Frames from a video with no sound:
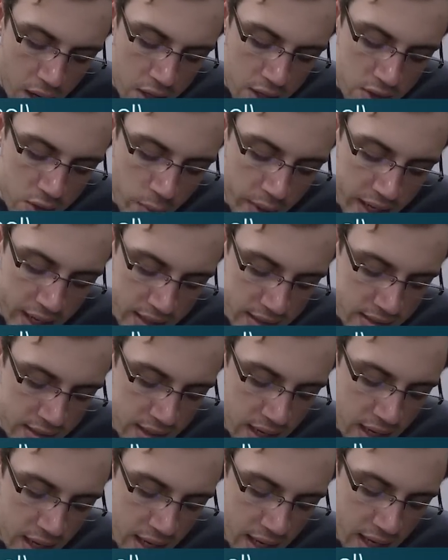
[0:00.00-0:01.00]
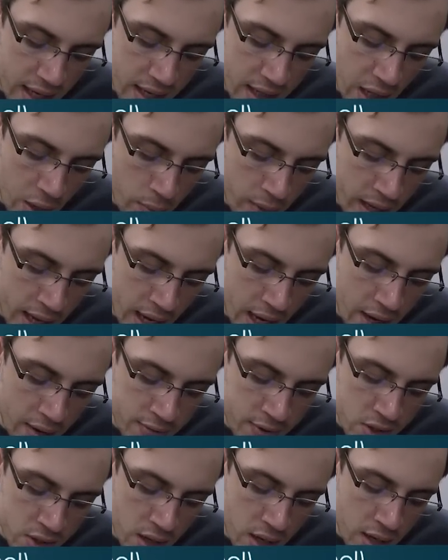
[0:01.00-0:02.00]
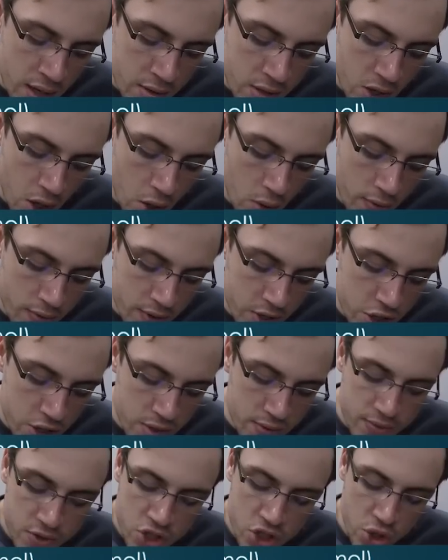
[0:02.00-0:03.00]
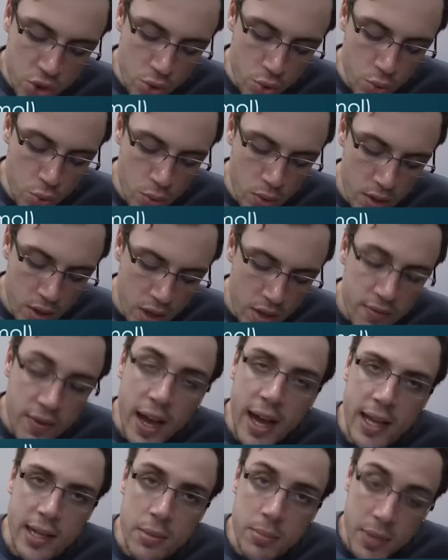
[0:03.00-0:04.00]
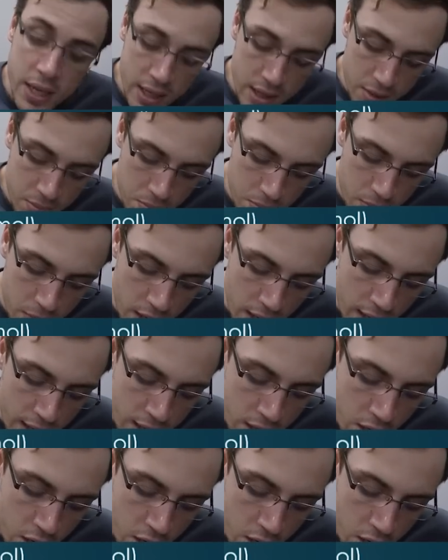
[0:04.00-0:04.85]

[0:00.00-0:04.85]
So we can see here that we have a coefficient of 2 for aluminium and a